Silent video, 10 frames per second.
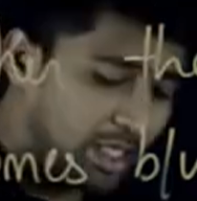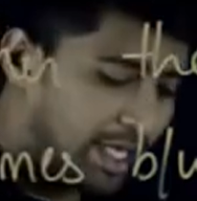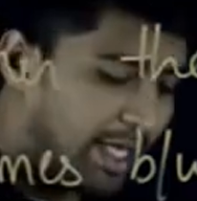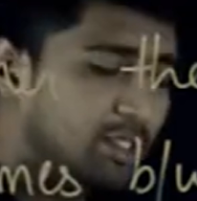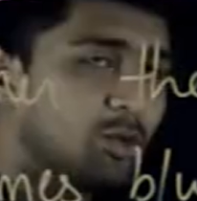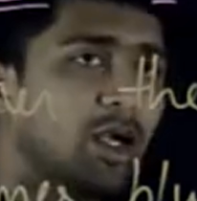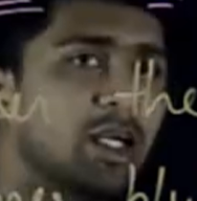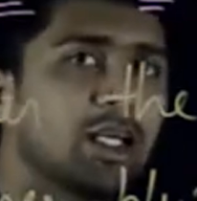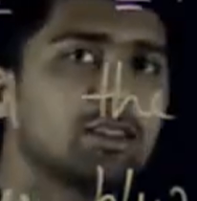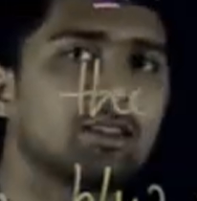the next one
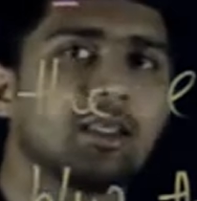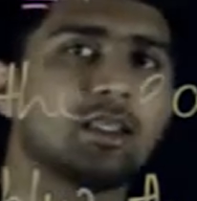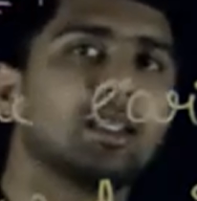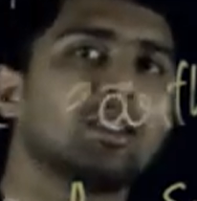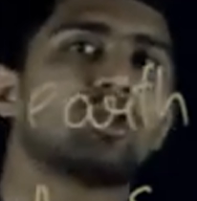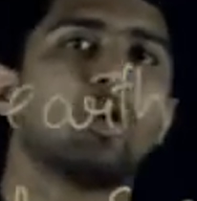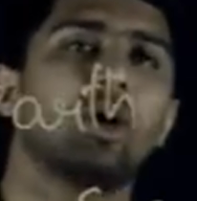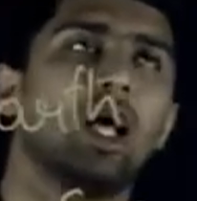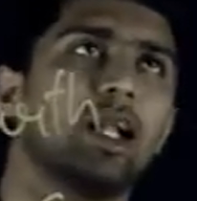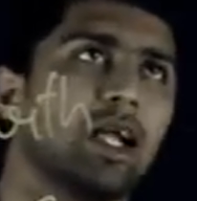is the
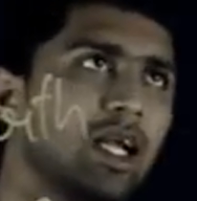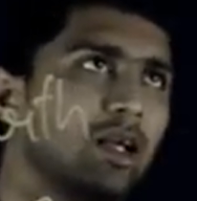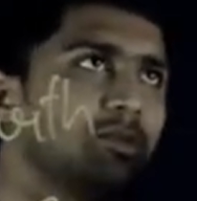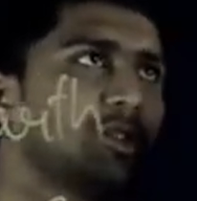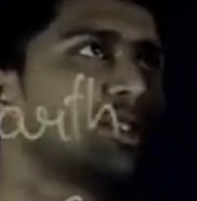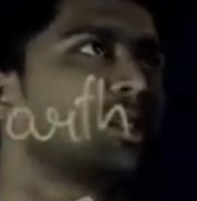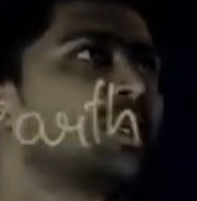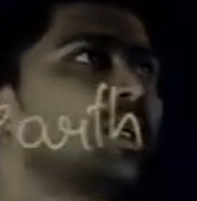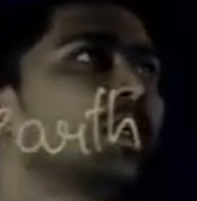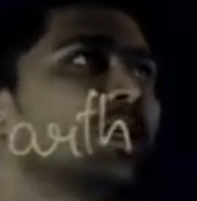solar eclipse.
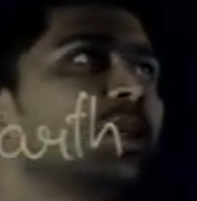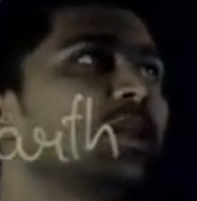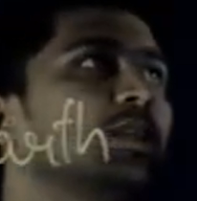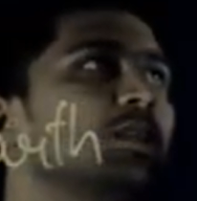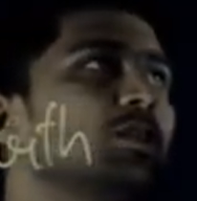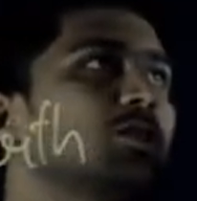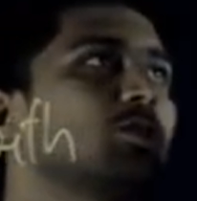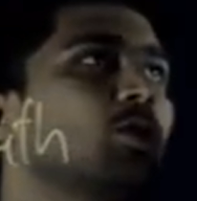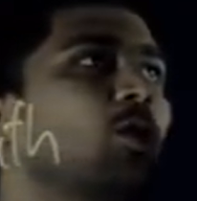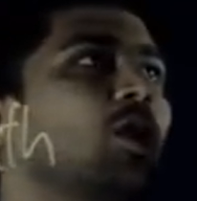
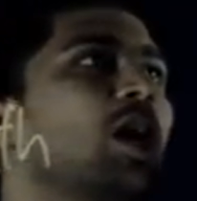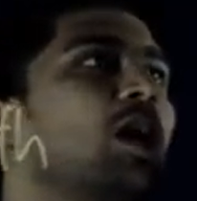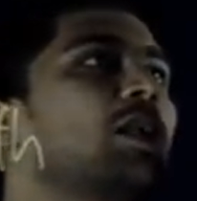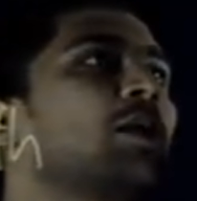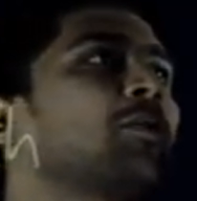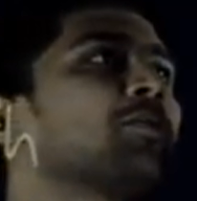Solar